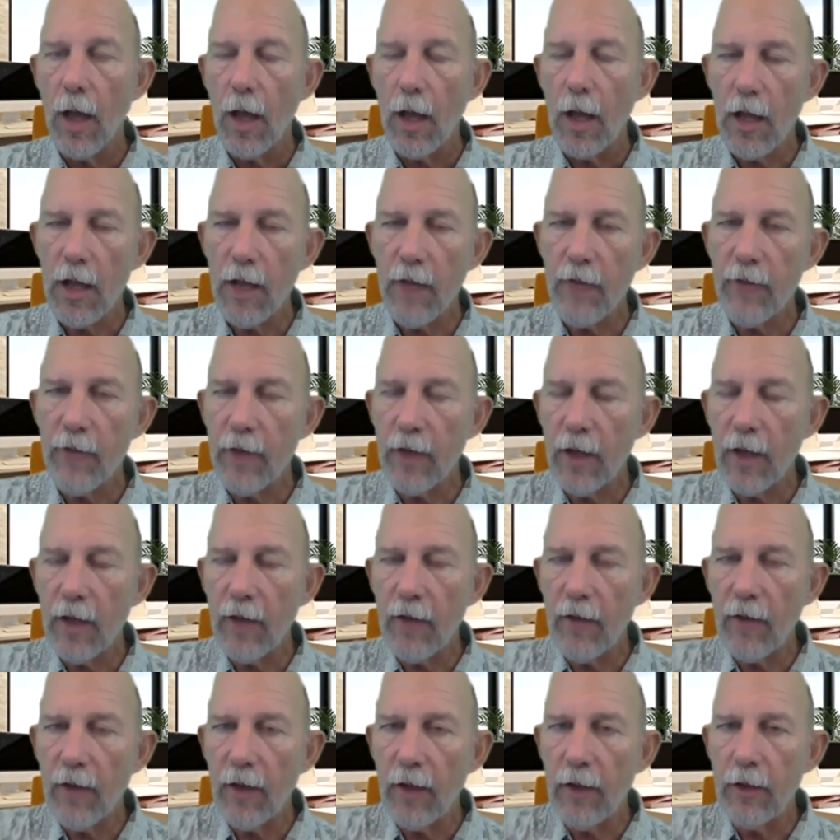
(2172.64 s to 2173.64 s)
Even
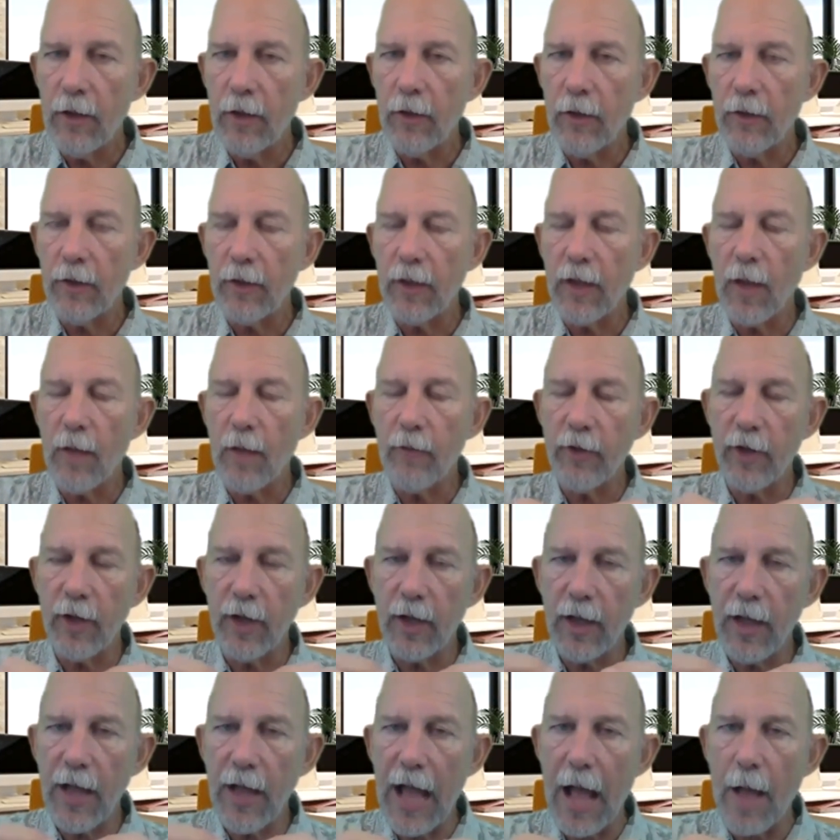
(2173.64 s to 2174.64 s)
if it comes
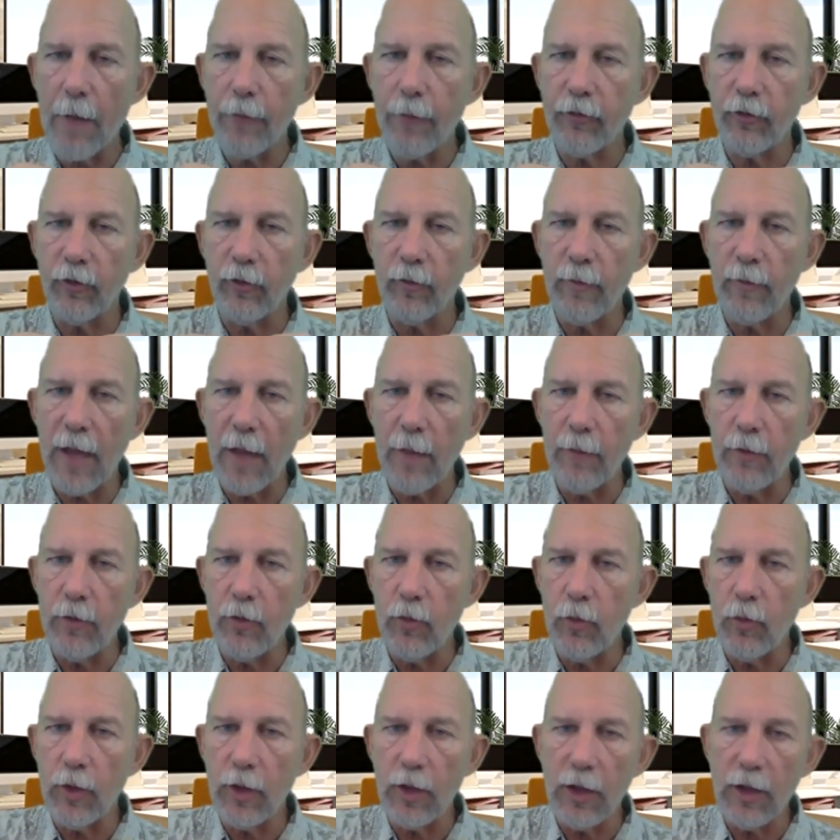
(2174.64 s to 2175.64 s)
in a capsule, maybe
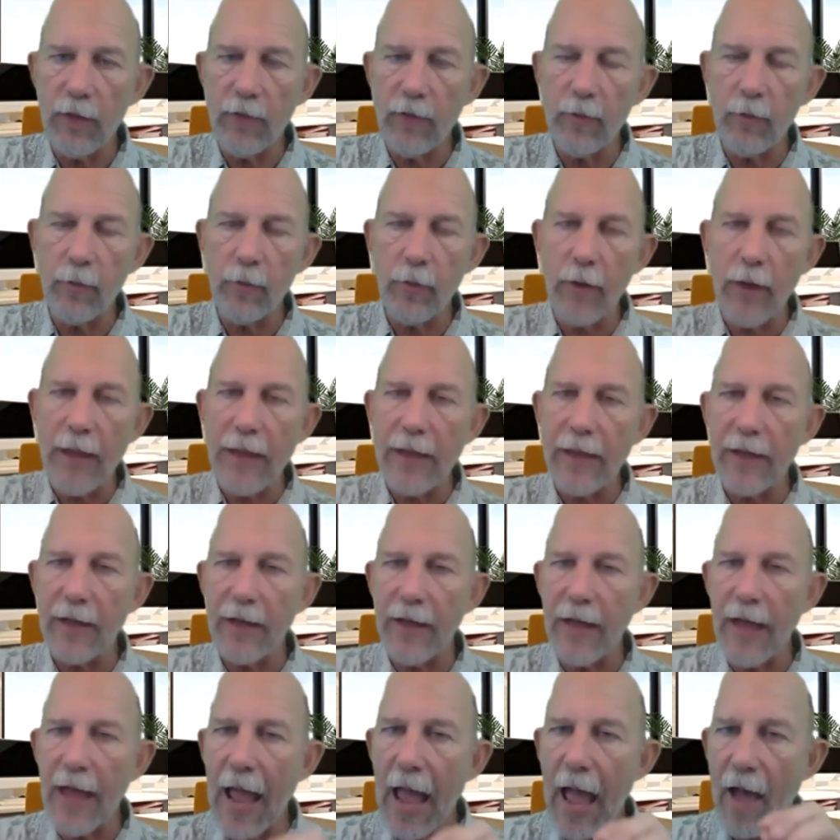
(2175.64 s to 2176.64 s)
you could even break it in
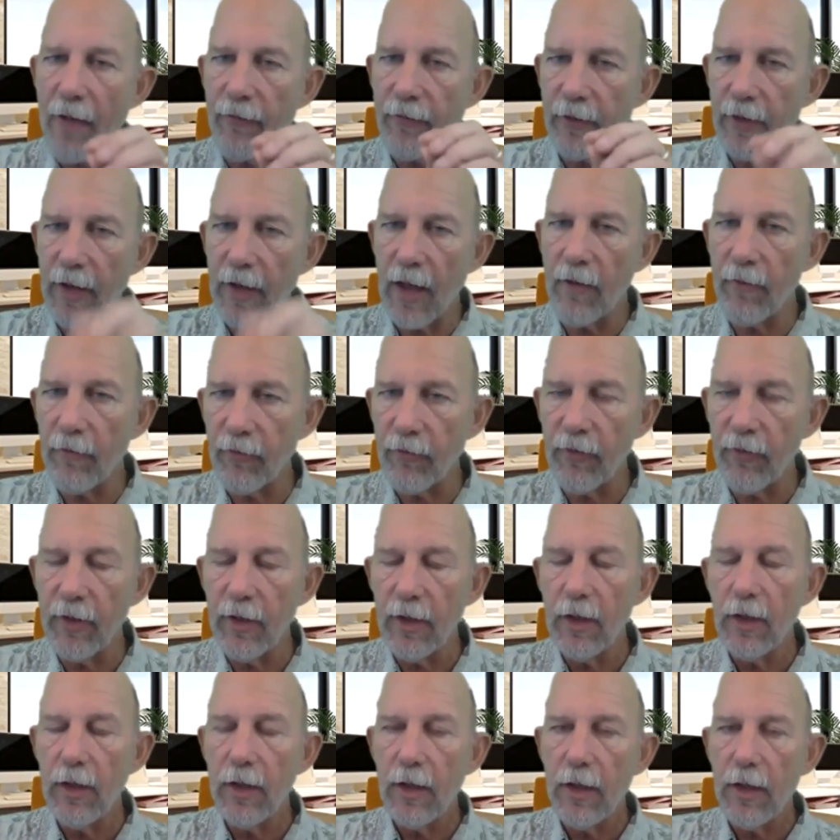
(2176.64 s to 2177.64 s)
half and have
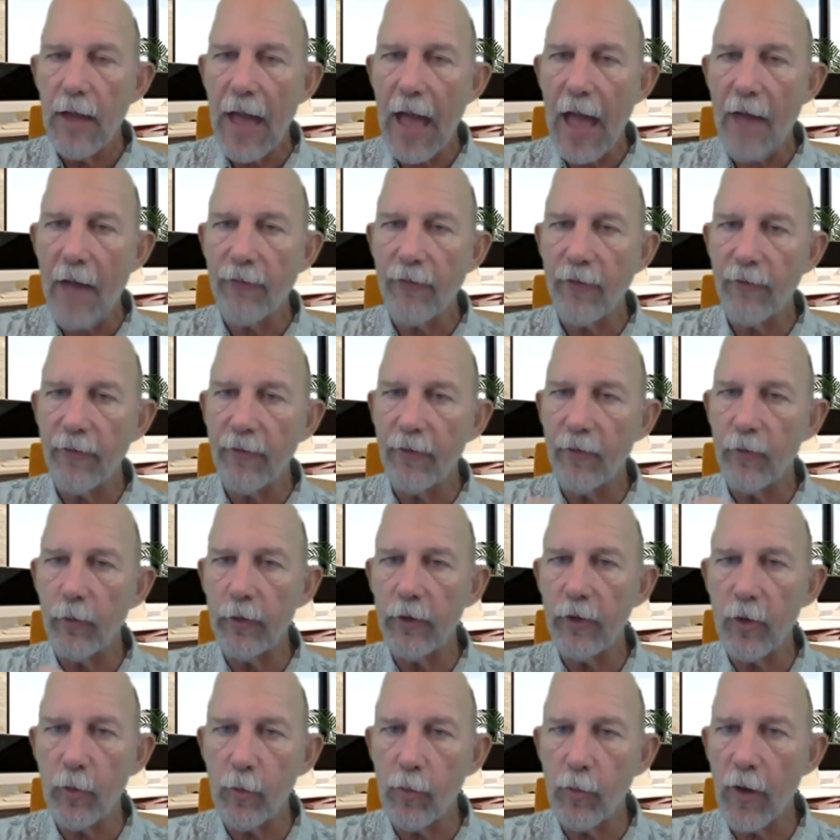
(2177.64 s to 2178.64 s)
half of it with
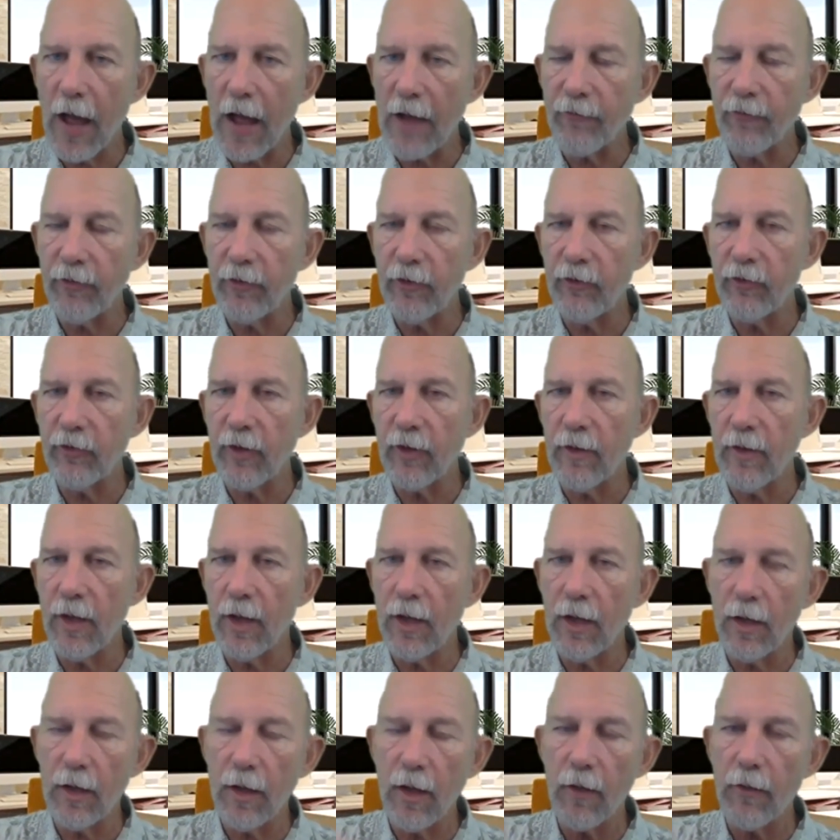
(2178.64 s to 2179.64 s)
your breakfast and then
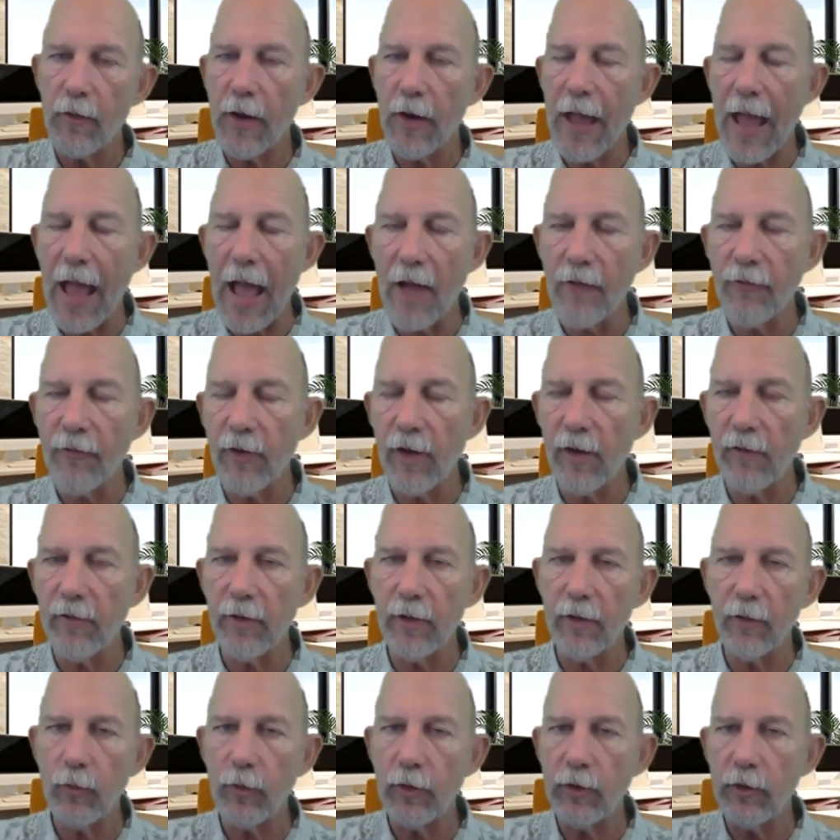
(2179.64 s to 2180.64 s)
another half of
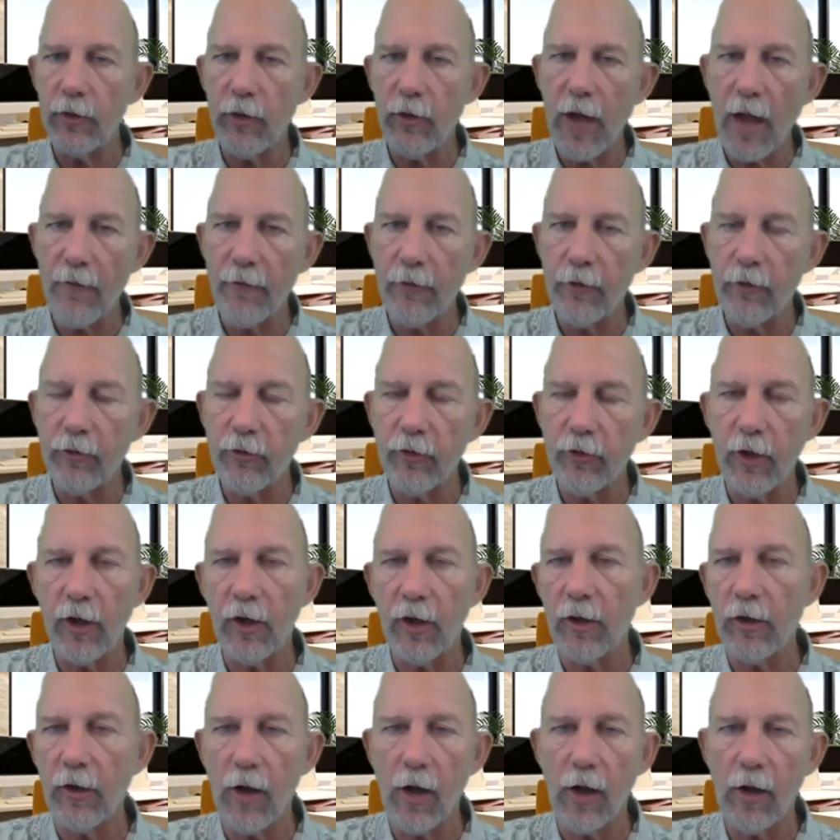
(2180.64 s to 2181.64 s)
it when you have your 10
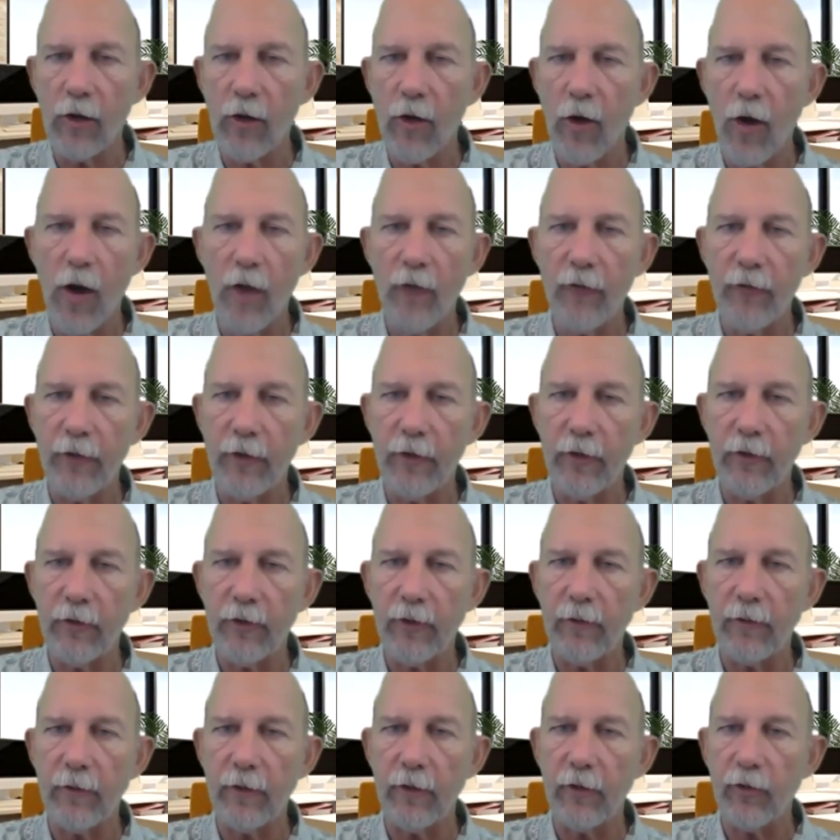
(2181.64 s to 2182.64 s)
o'clock coffee or
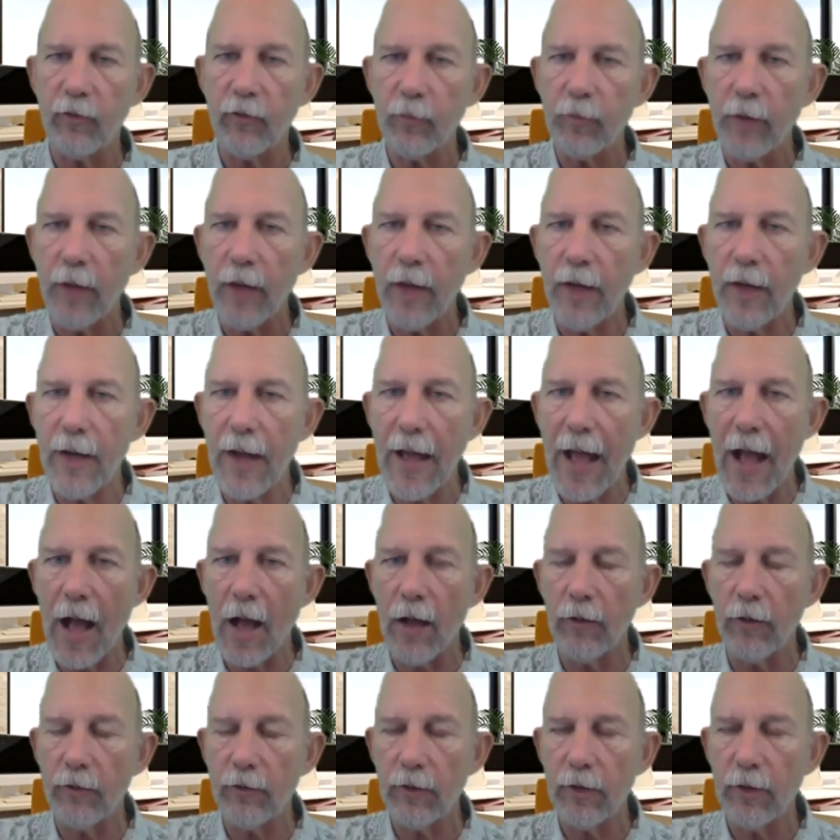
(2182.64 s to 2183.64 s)
something. Spread it
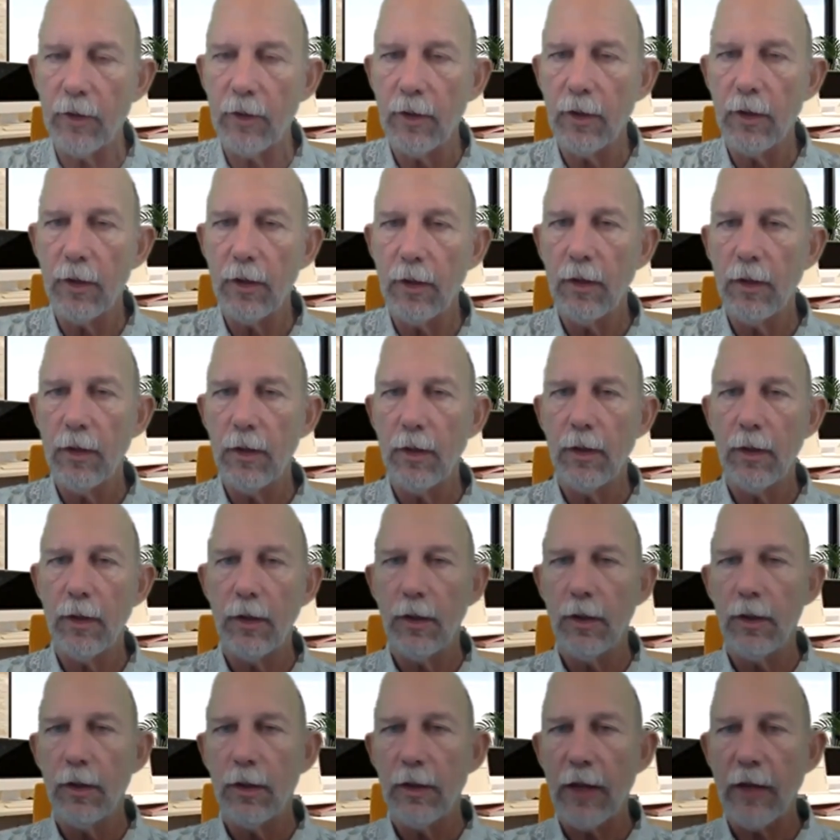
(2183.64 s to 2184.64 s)
out.
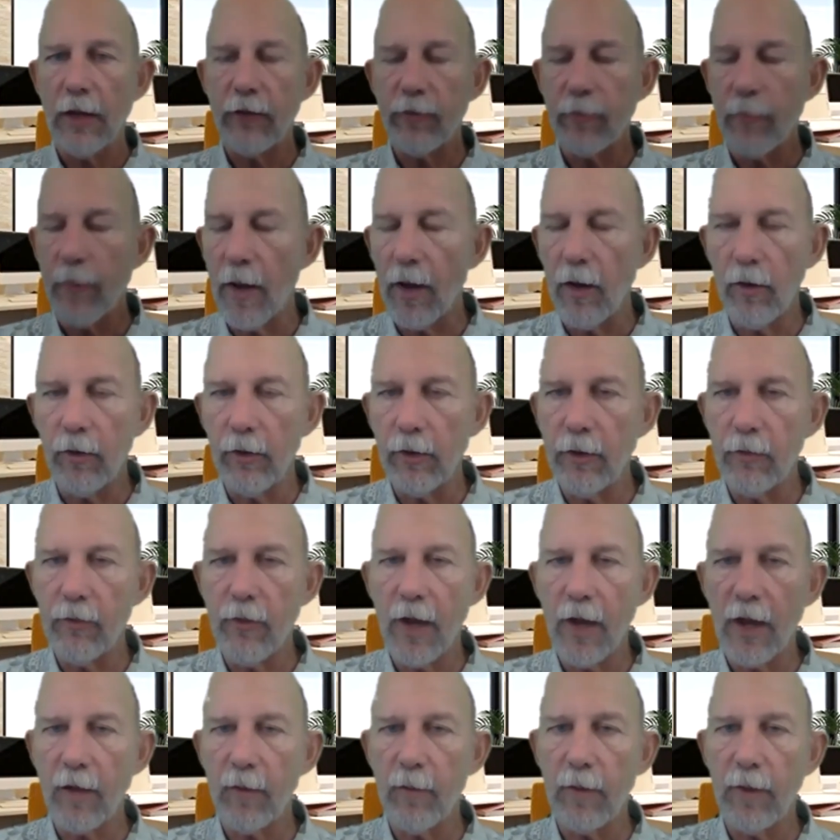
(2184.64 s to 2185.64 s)
That's my only
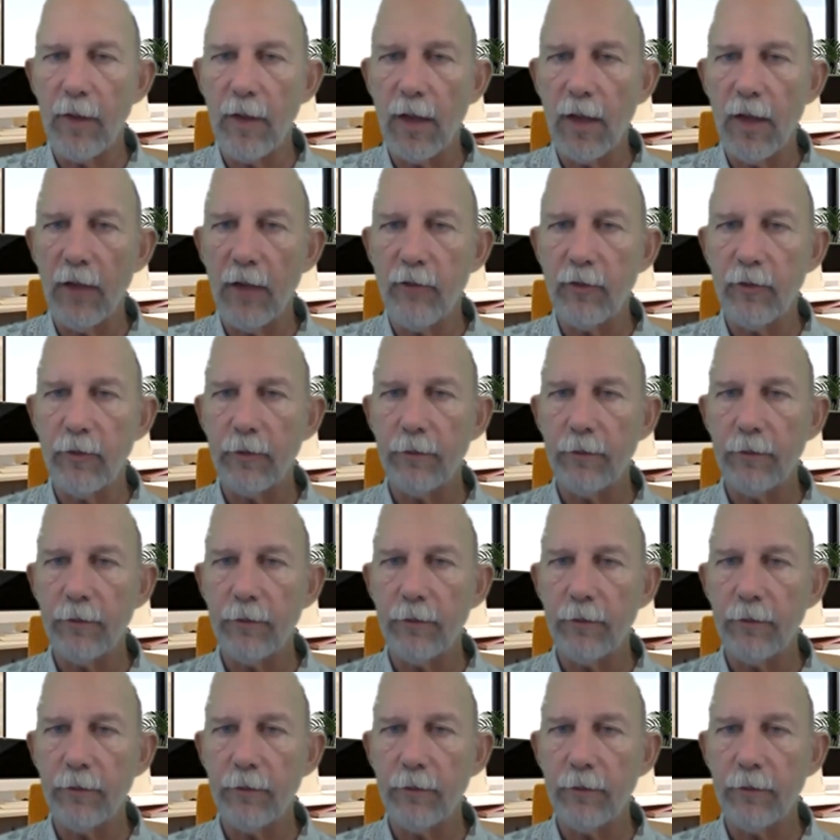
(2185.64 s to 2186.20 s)
recommendation.